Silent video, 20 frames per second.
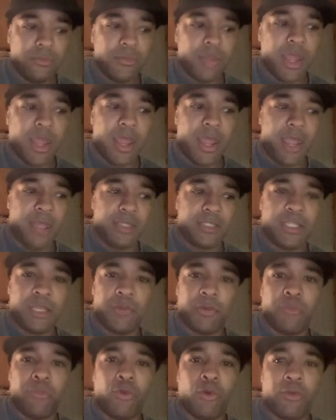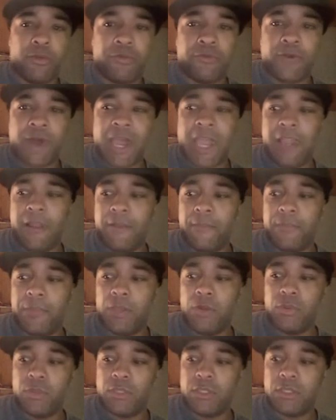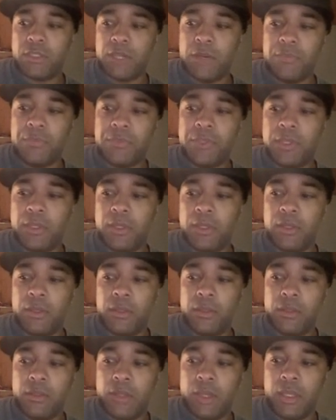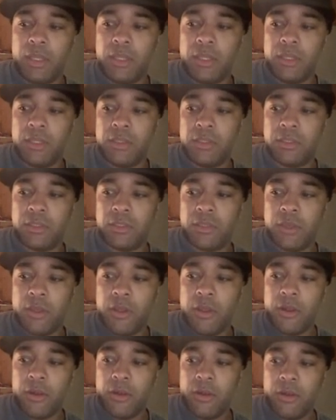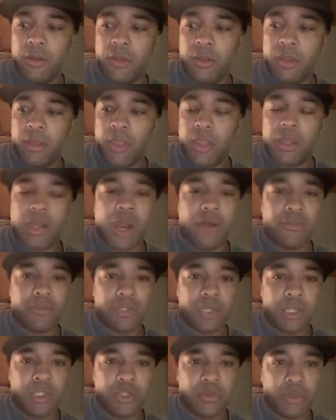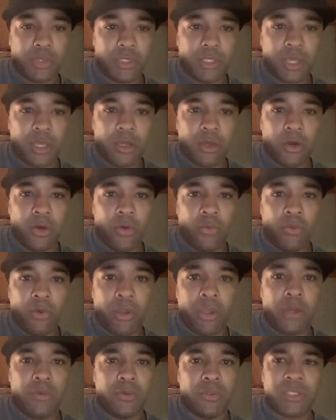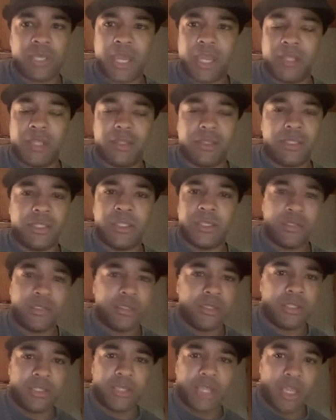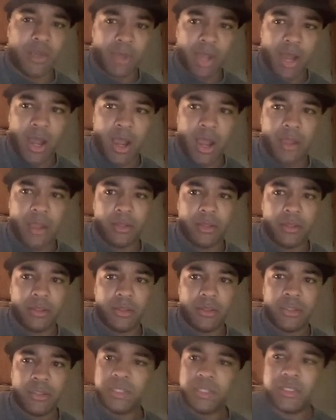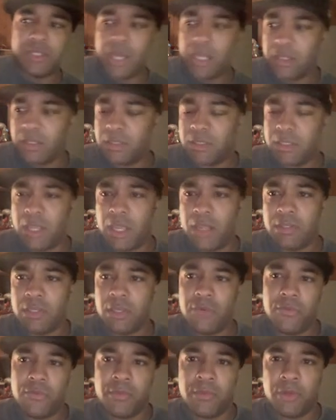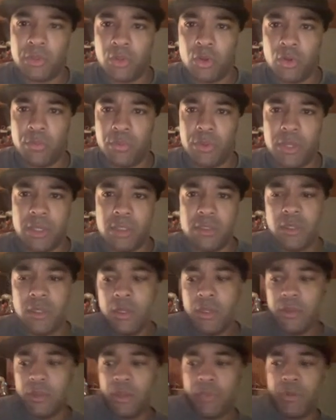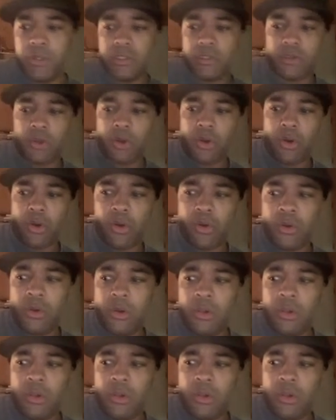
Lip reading: And he said before the fight, there was something in his conversation with Teo where he was like, this isn't the same guy. This is not the same Teofimo Lopez that we saw